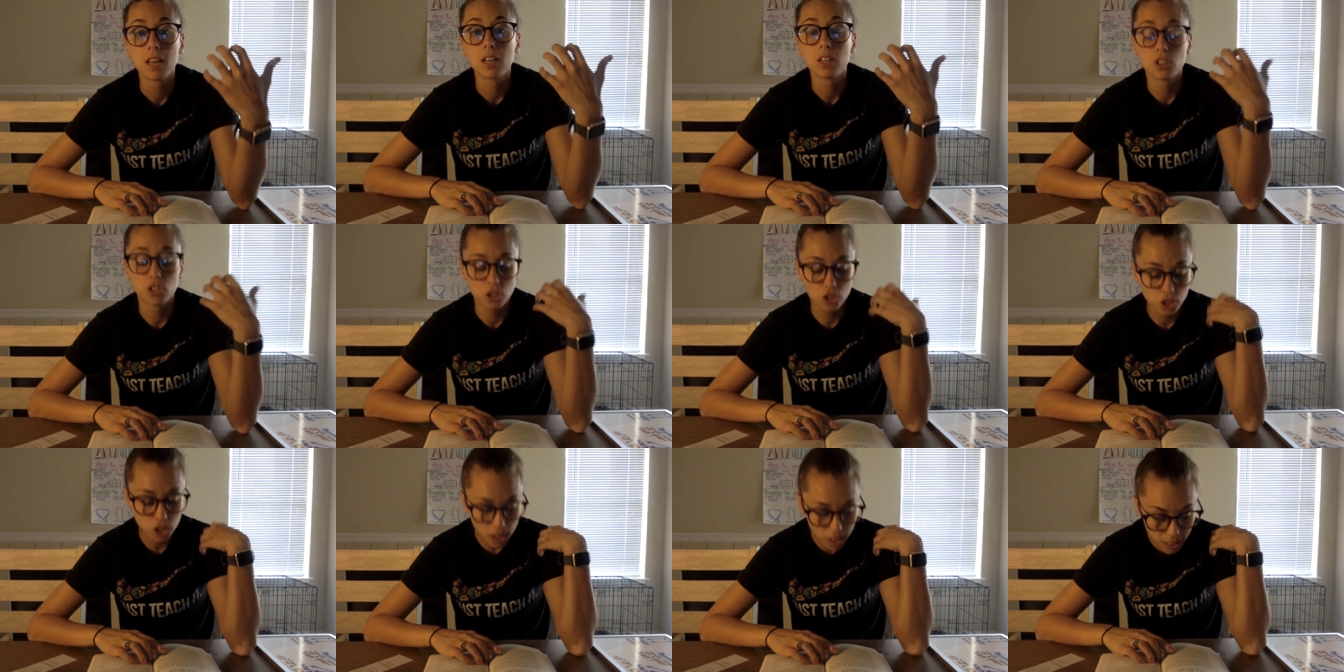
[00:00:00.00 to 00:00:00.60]

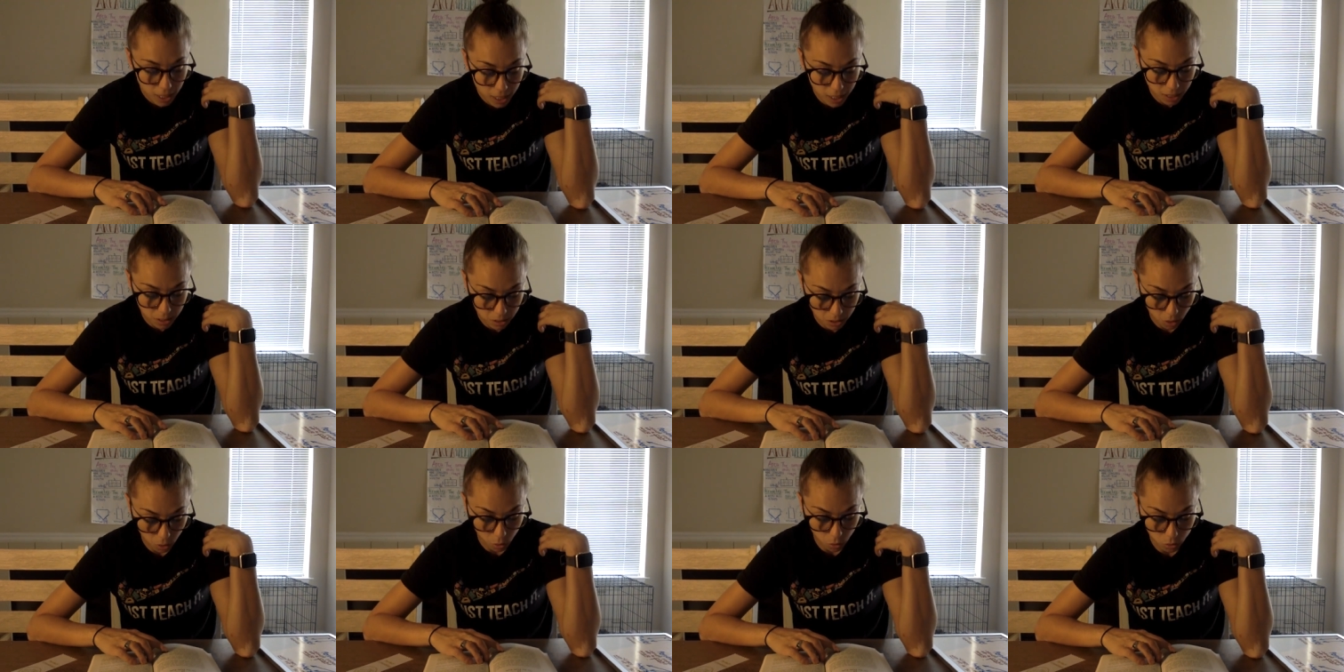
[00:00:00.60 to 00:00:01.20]
She
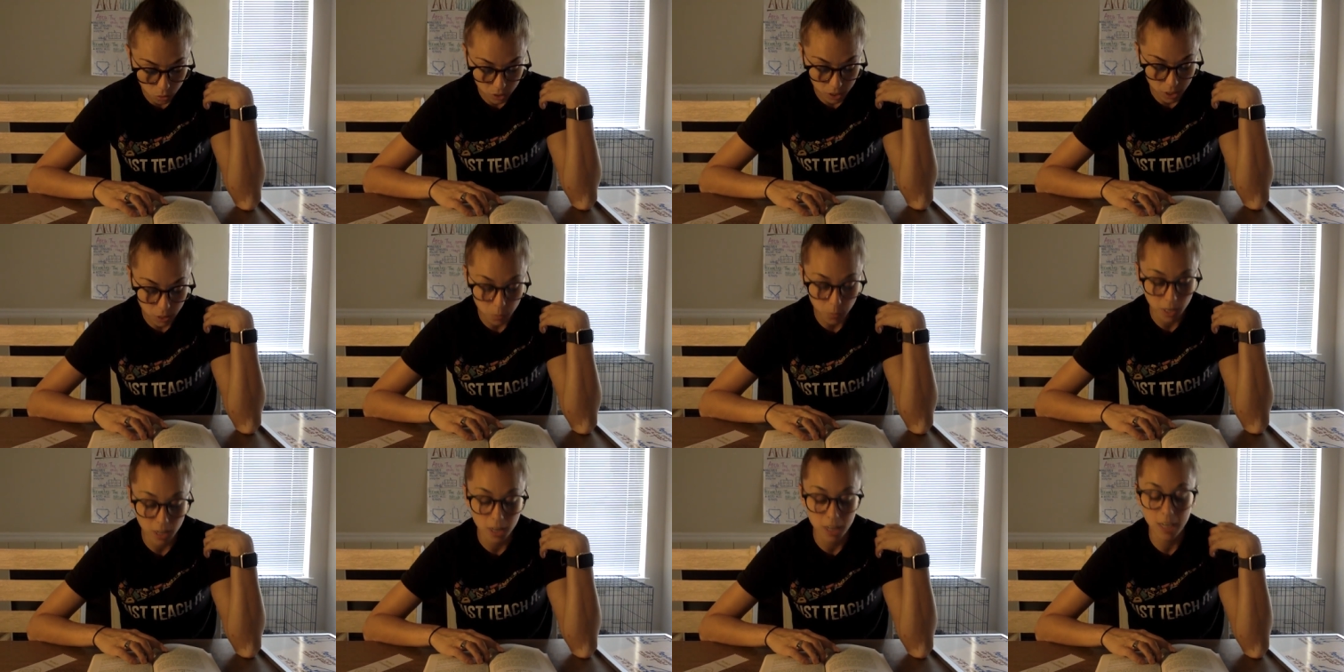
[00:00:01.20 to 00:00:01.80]
is only
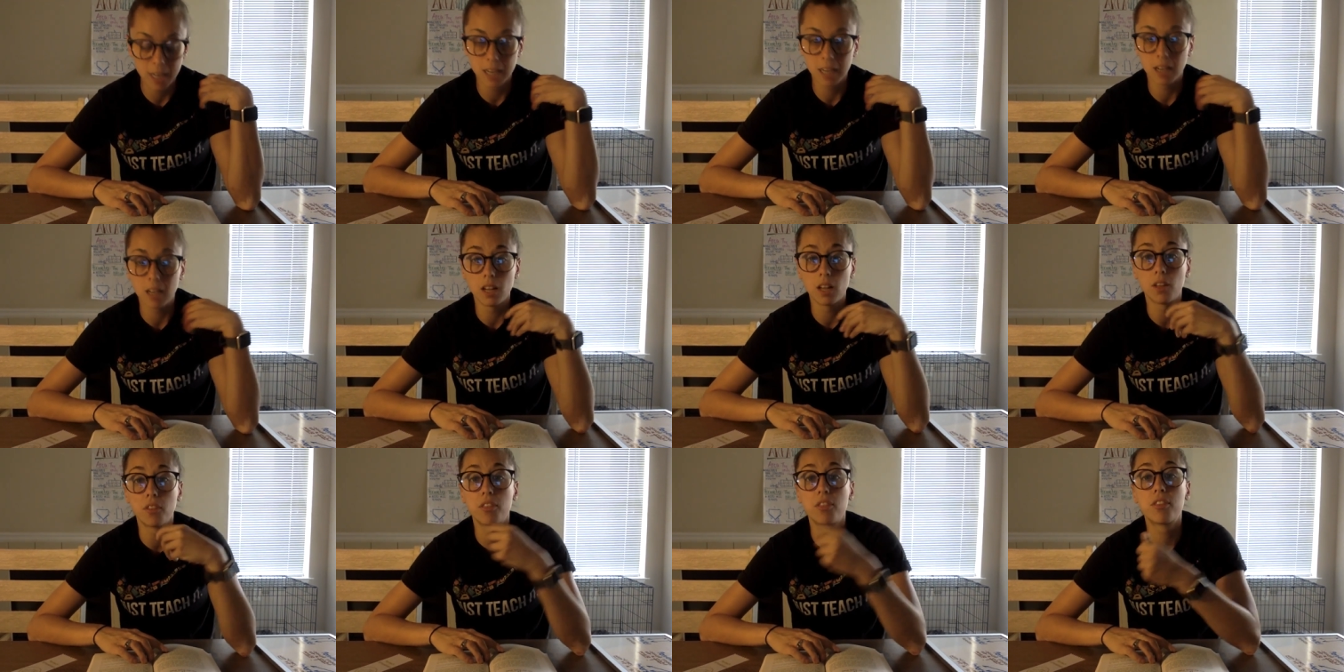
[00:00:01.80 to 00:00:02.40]
wearing
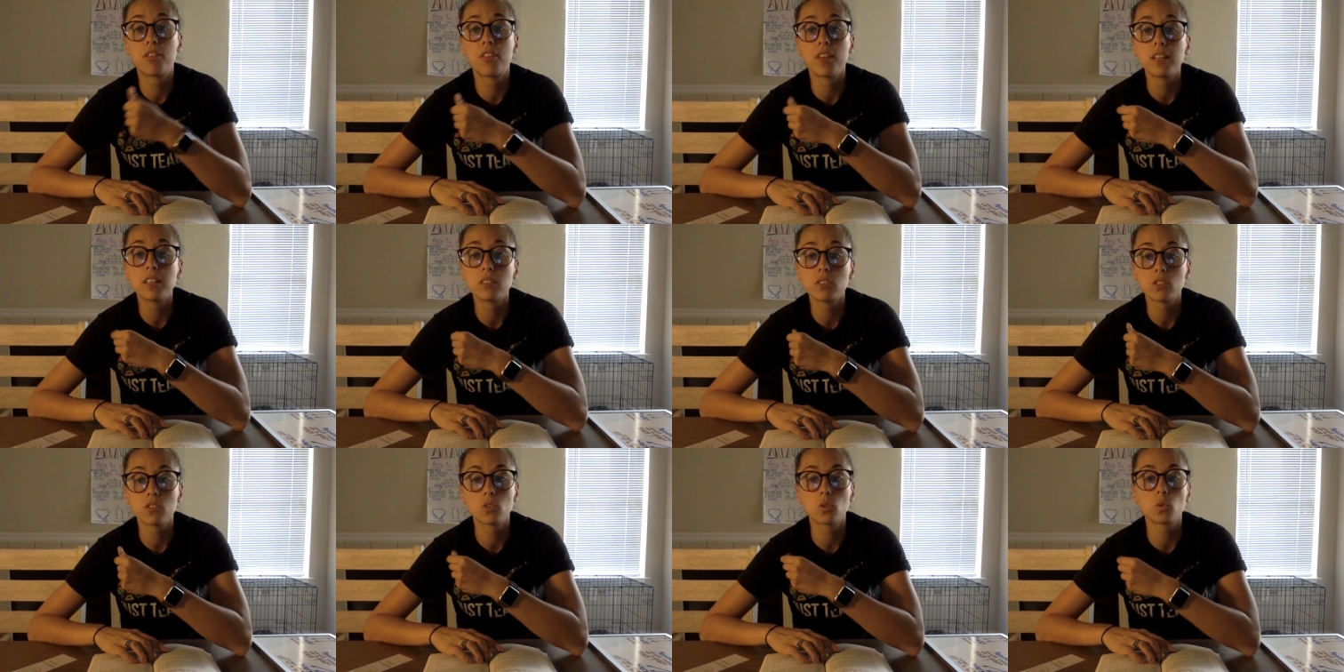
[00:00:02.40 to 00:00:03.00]
a
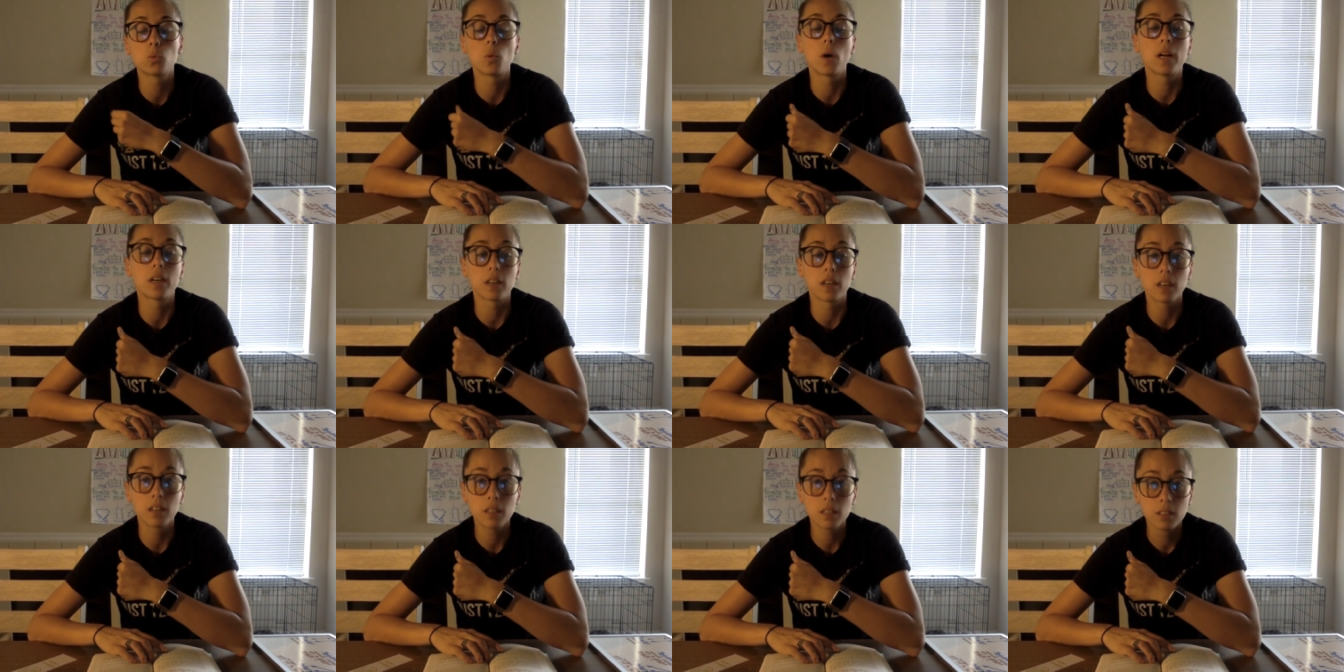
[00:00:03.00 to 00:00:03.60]
thin
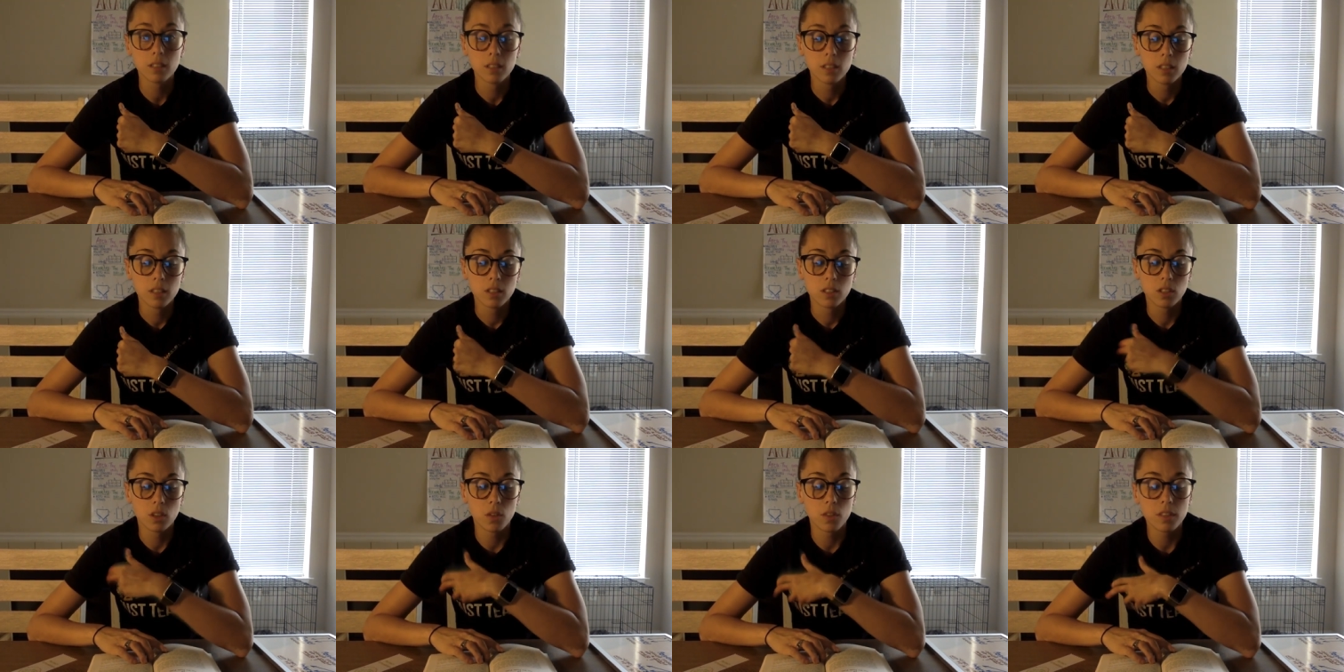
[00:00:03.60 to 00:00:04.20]
sweater.
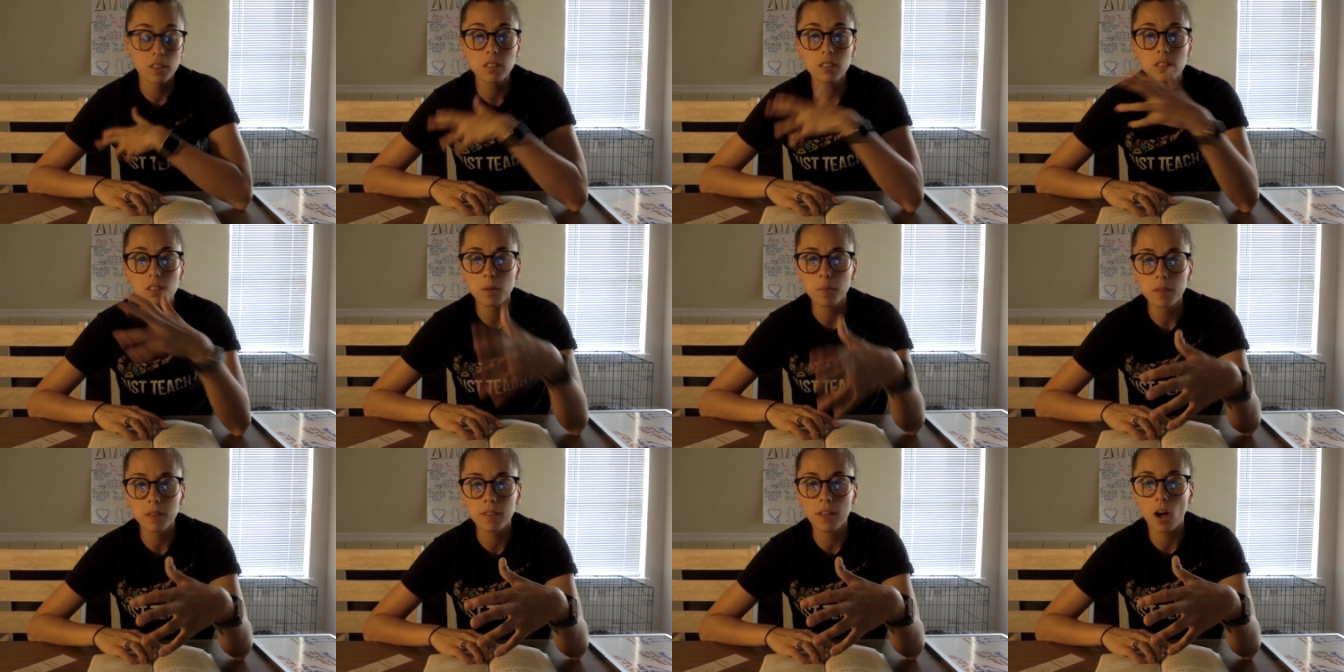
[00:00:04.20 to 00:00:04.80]
So, this is
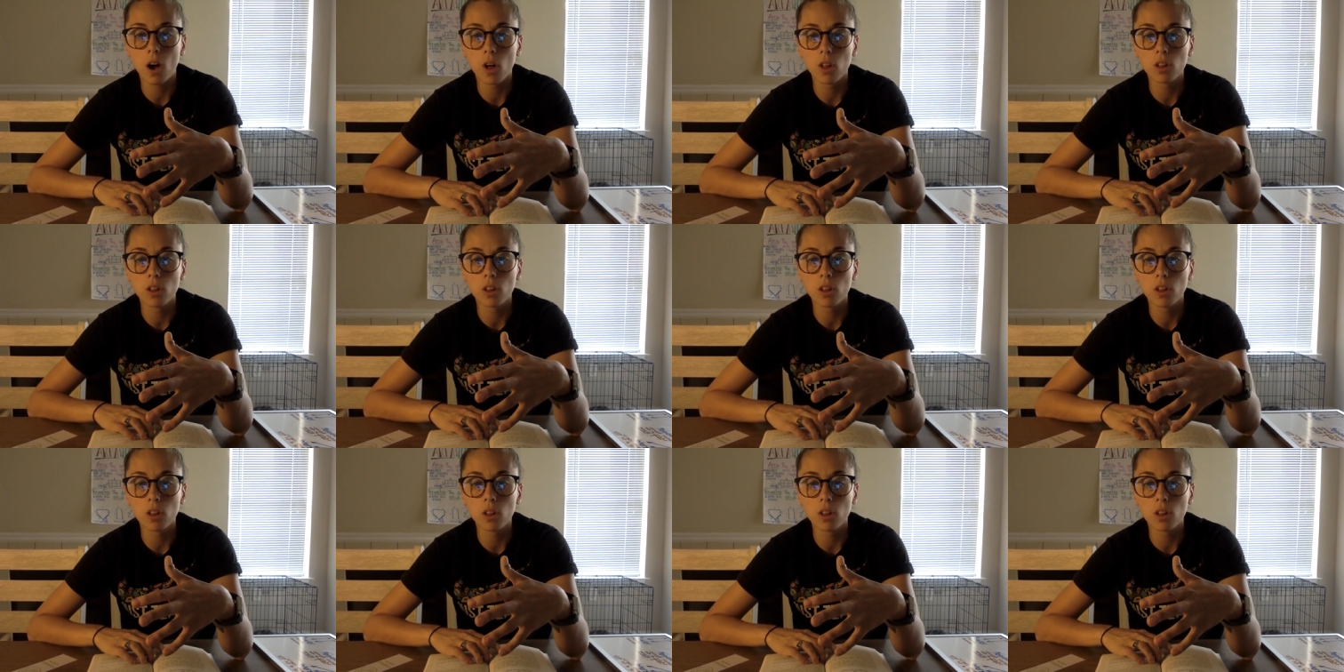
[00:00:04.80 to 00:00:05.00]
something that